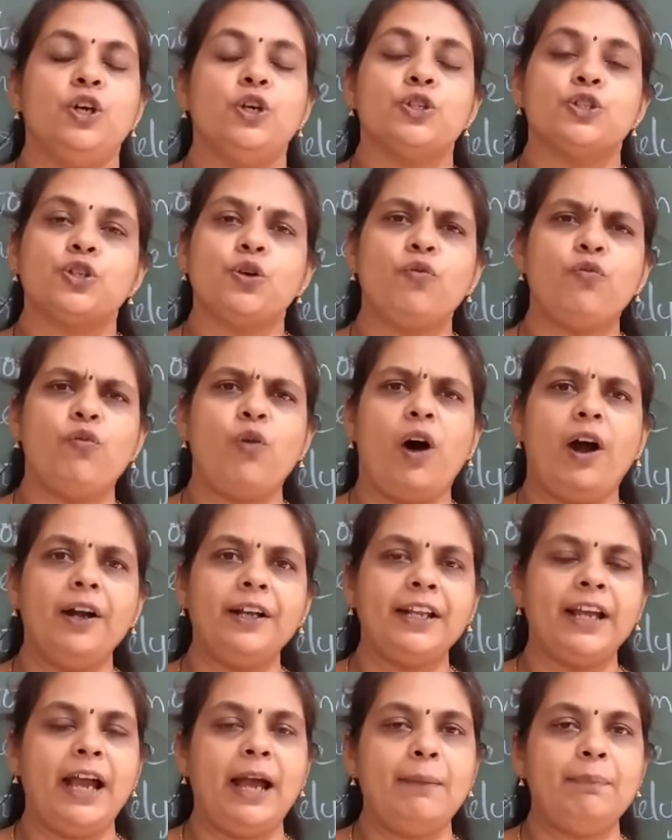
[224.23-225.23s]
So
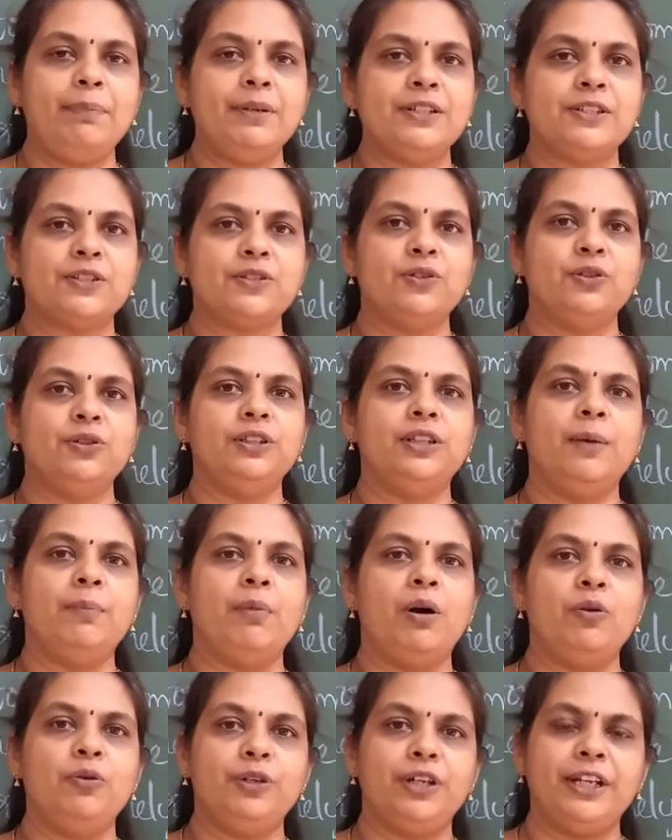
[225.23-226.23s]
what happens now, the
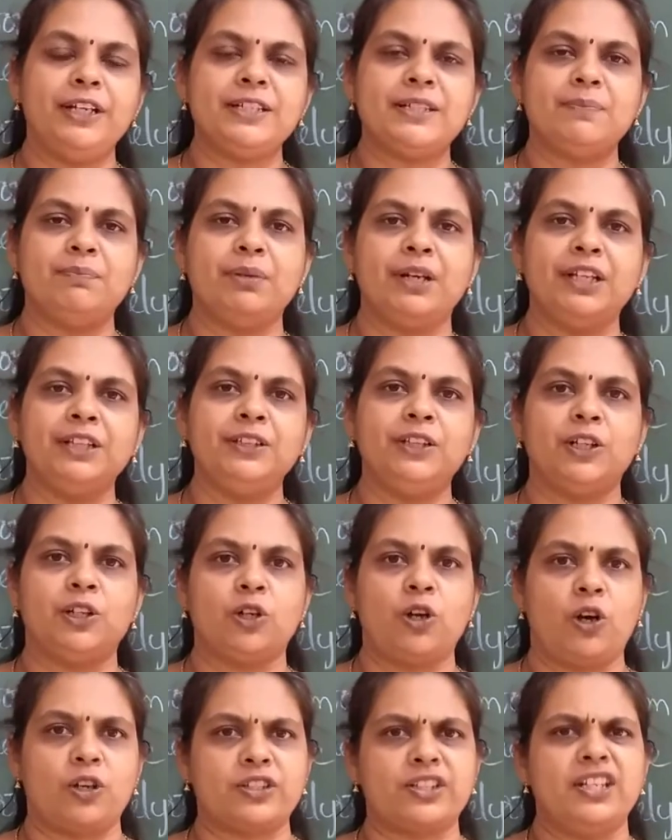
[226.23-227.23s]
mountains bring the
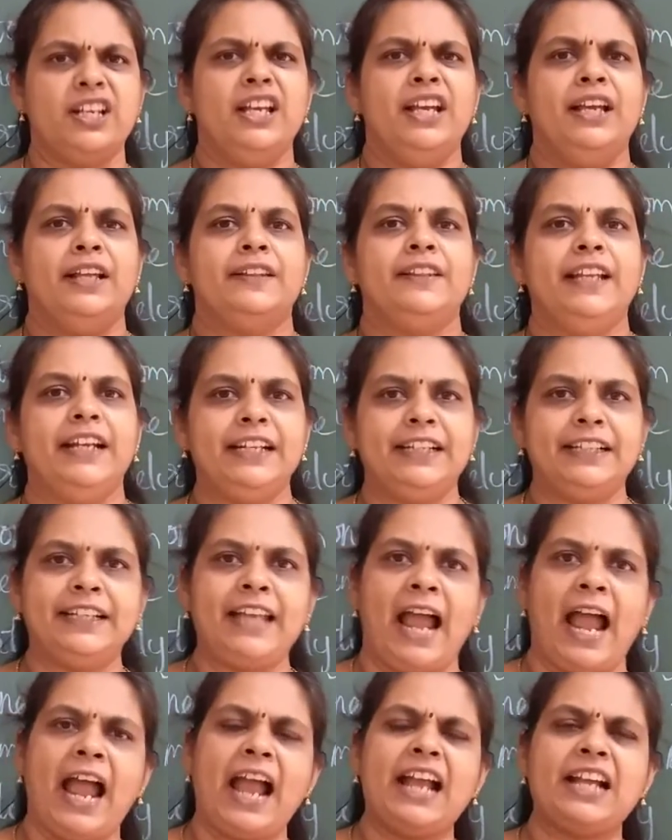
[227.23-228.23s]
rocks, they
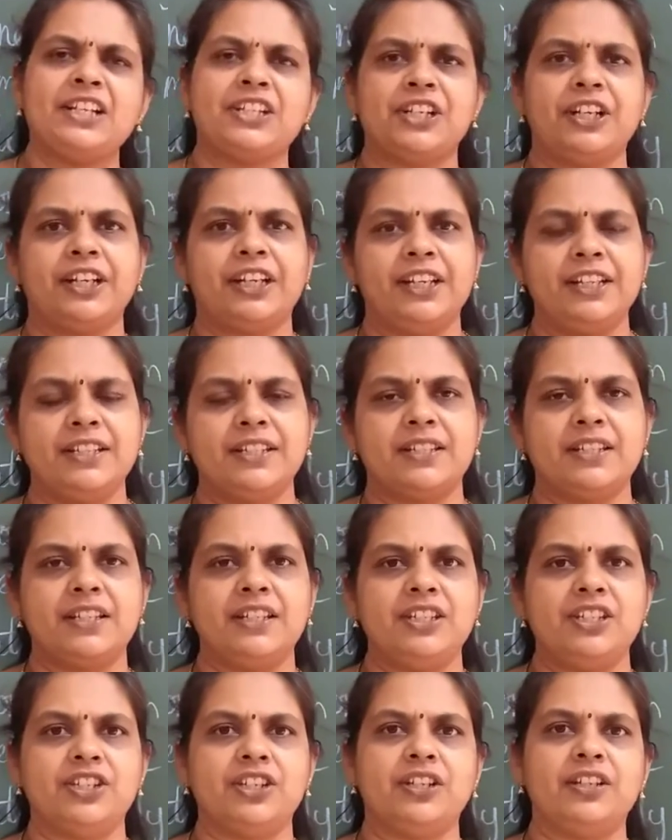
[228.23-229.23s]
dash against
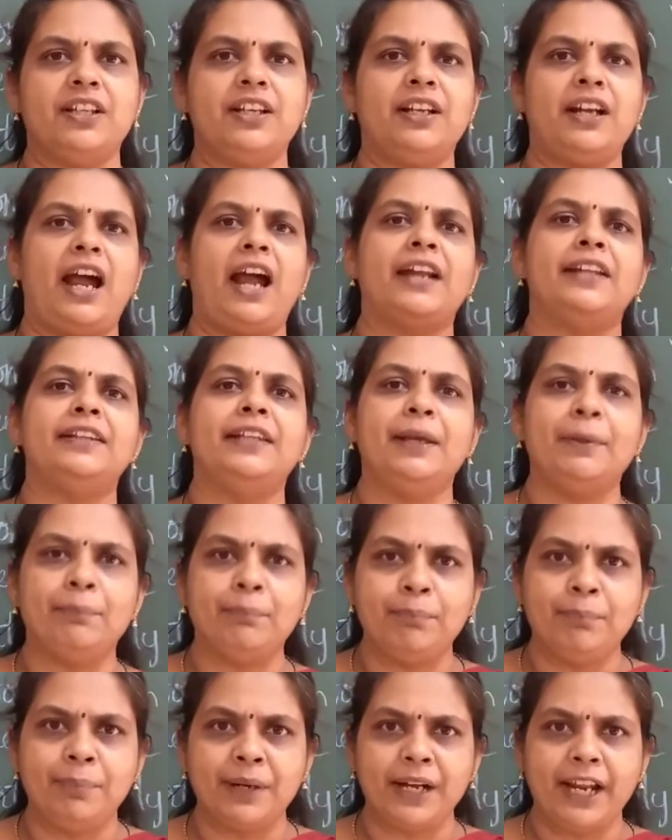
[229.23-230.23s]
each other and
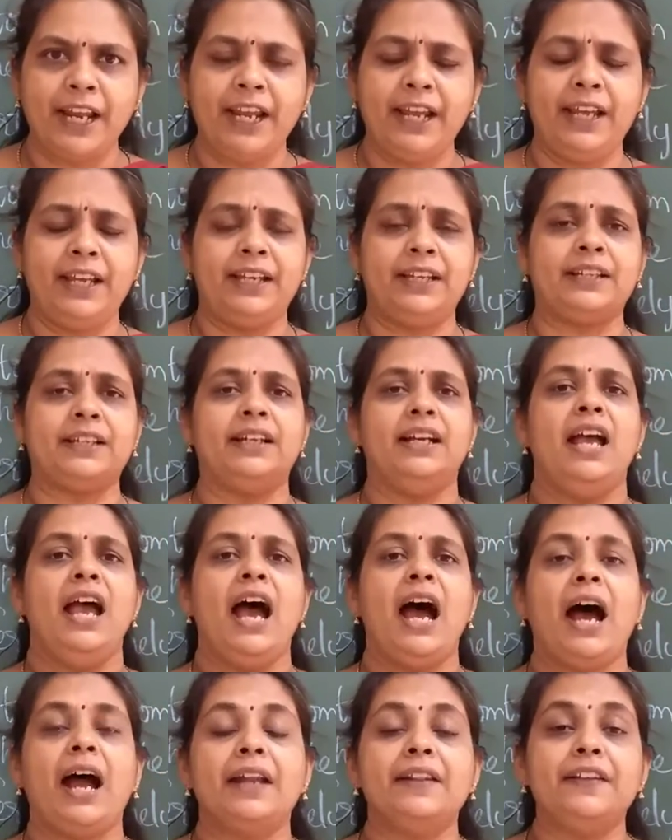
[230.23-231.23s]
they
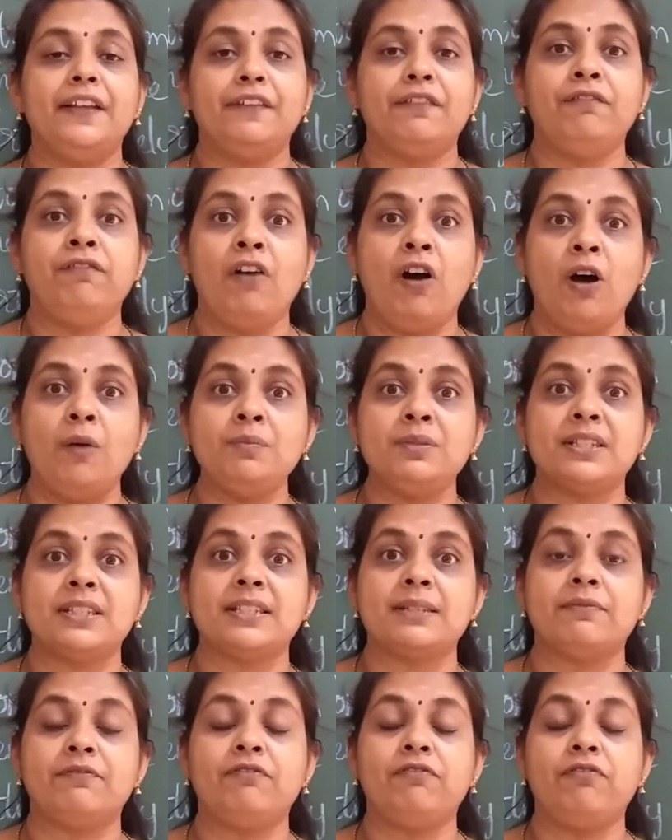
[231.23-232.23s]
break and they form
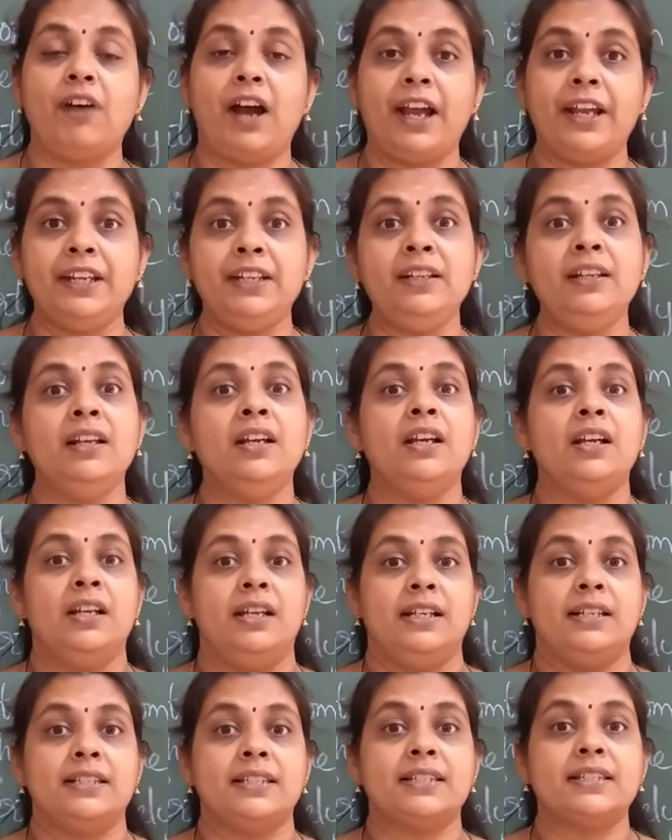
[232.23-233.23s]
fine
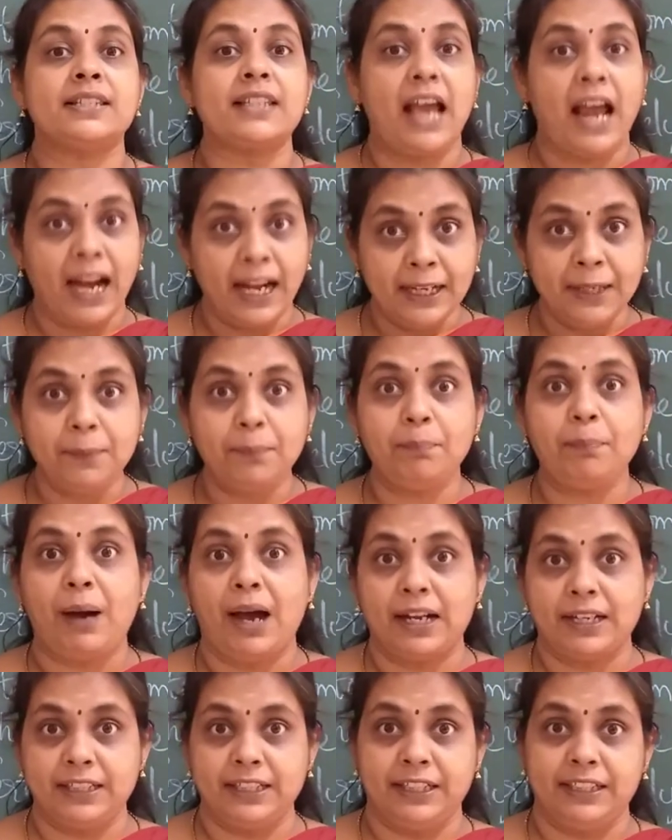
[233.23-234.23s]
sand
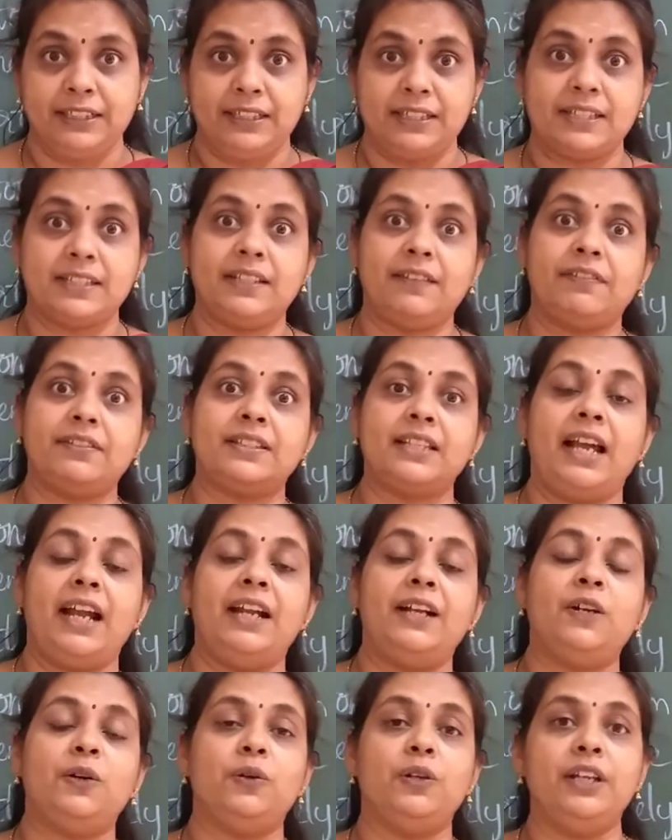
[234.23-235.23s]
particles. The
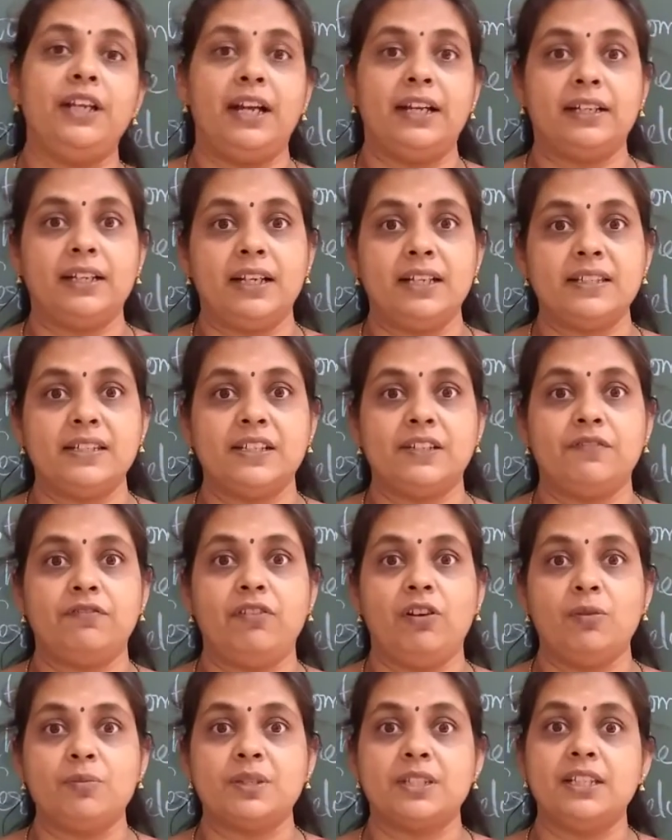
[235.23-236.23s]
sand only at last it
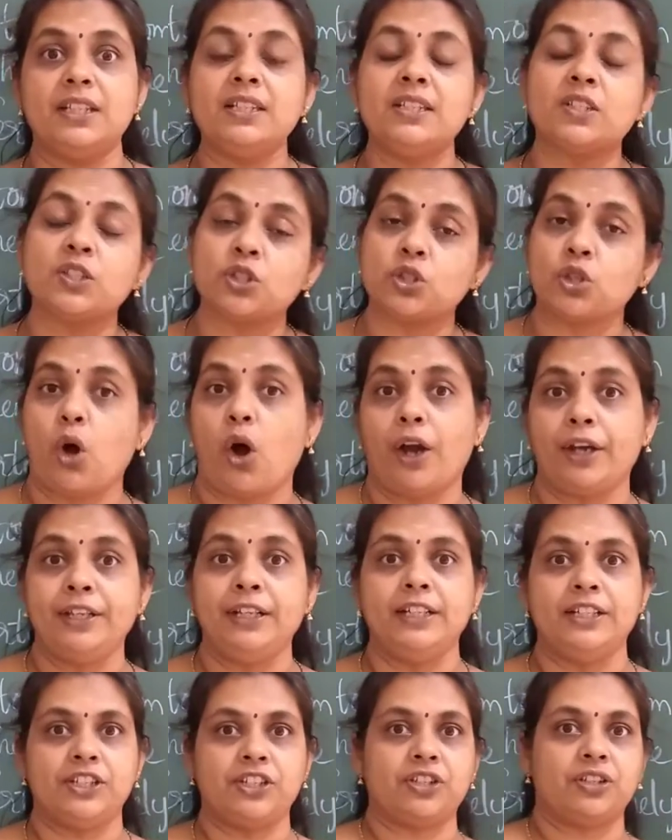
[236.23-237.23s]
forms the
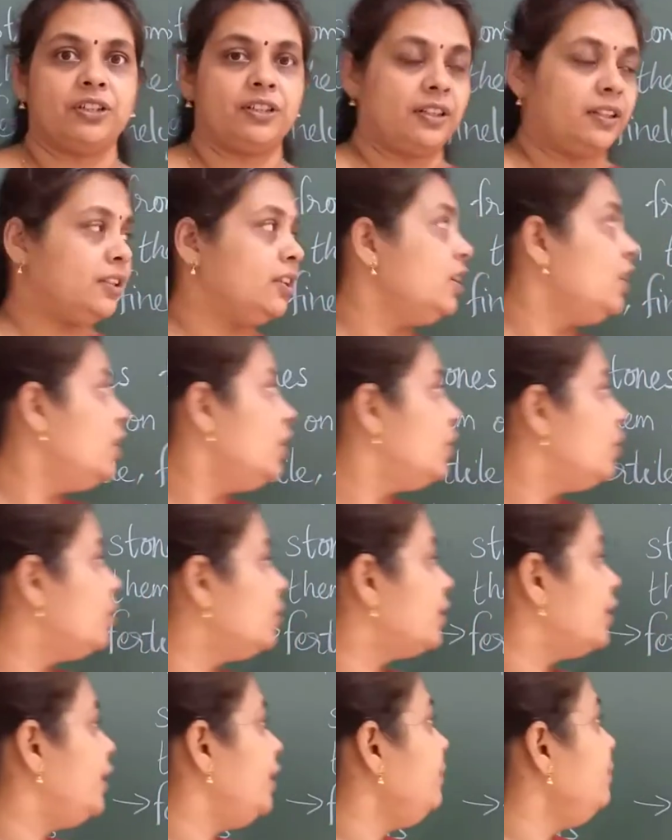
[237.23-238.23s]
soil children,
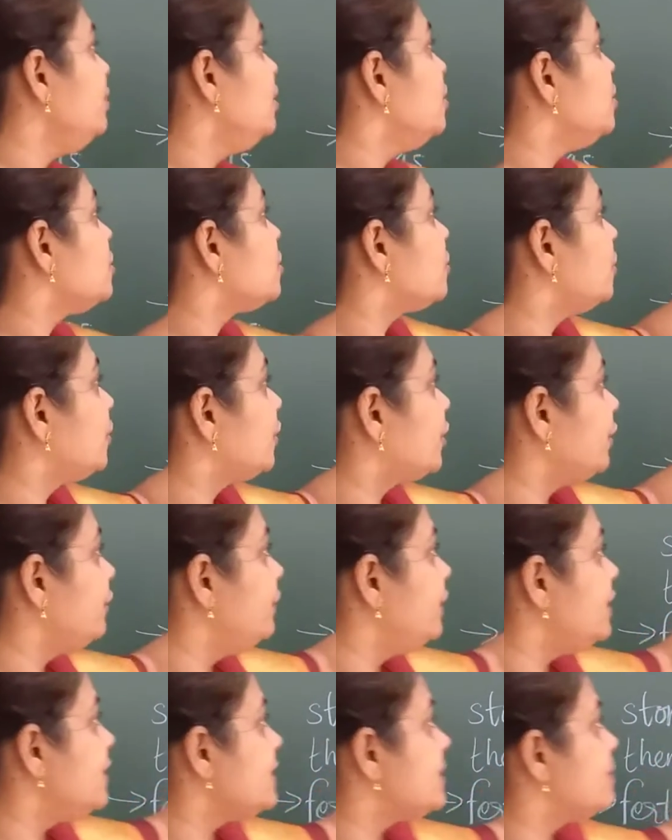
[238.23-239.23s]
okay. So
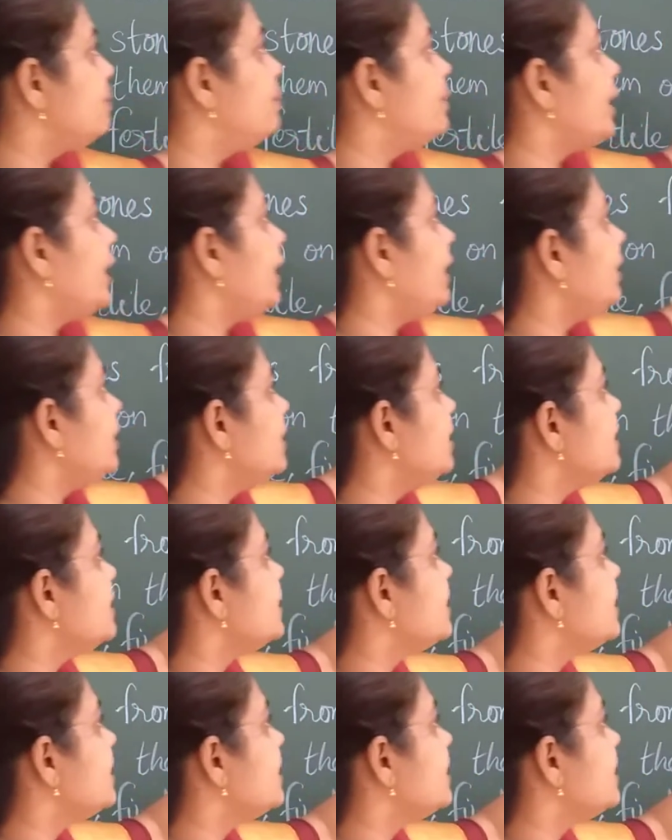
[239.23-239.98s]
rivers bring